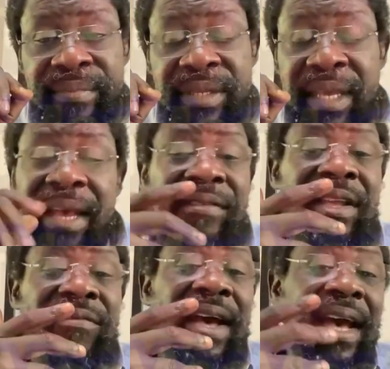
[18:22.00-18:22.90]
he has
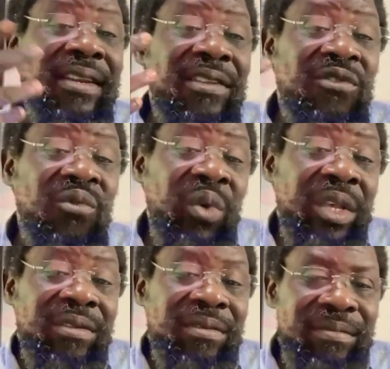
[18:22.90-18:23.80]
never had his
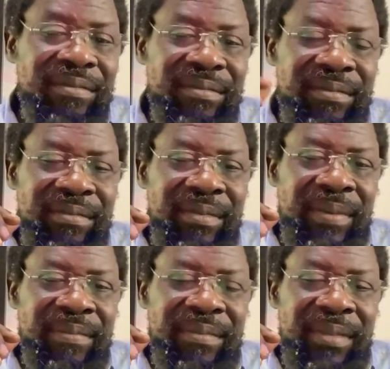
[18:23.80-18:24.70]
will
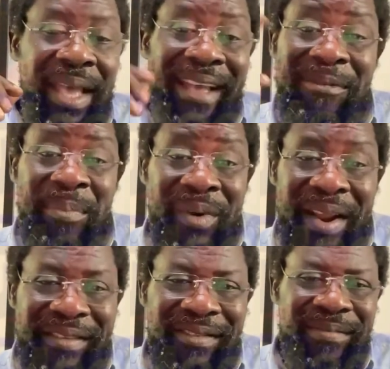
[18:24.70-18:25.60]

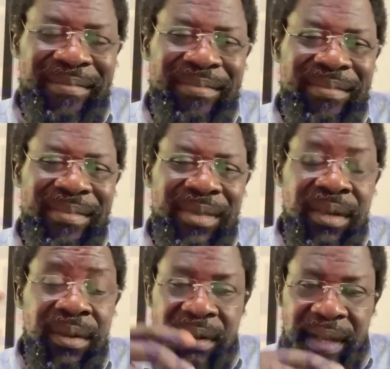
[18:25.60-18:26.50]
expressed.
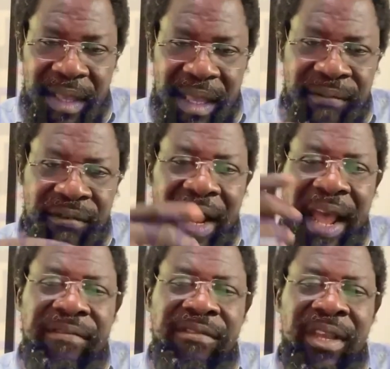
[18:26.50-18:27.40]
Even I
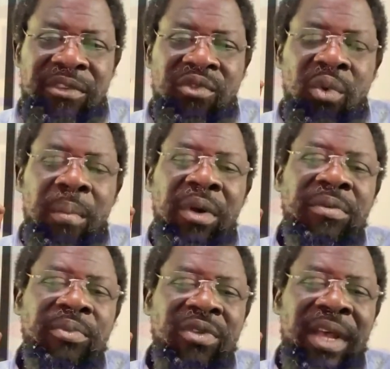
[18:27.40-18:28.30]
have said so
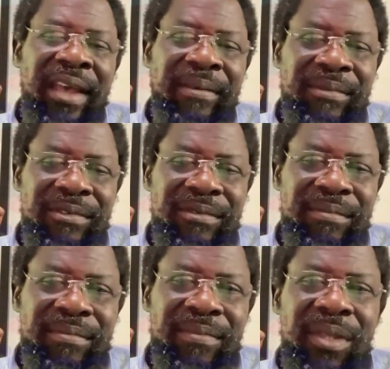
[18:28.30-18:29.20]
multiple times.
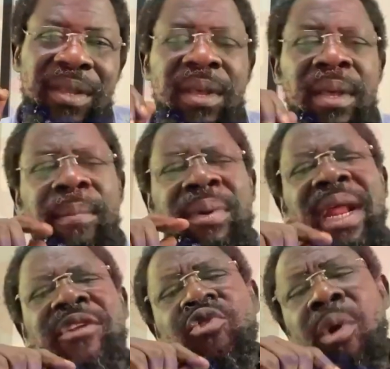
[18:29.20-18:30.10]
But
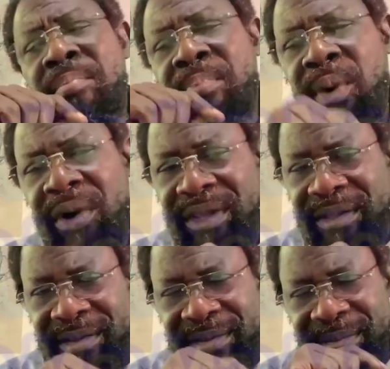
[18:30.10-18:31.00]
at some
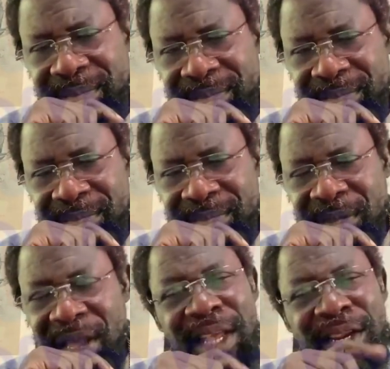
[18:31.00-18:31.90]
point,
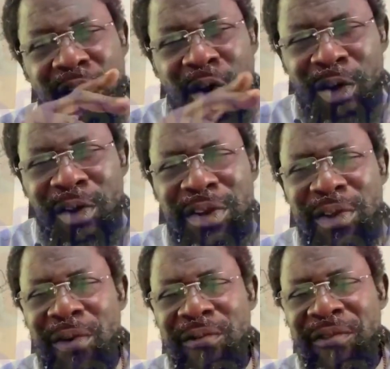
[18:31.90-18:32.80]
the colony
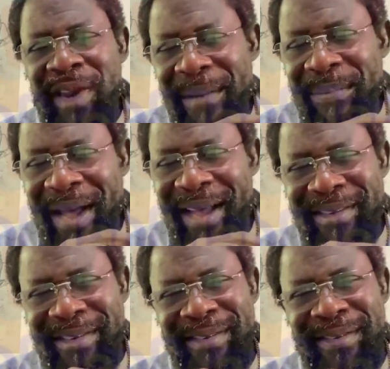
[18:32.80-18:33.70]
of
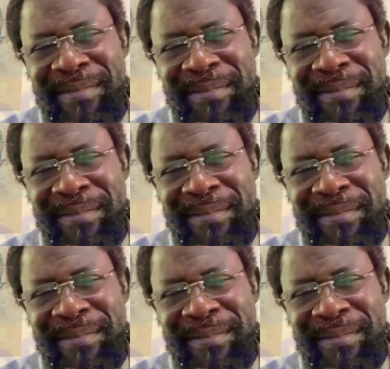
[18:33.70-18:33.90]
lepers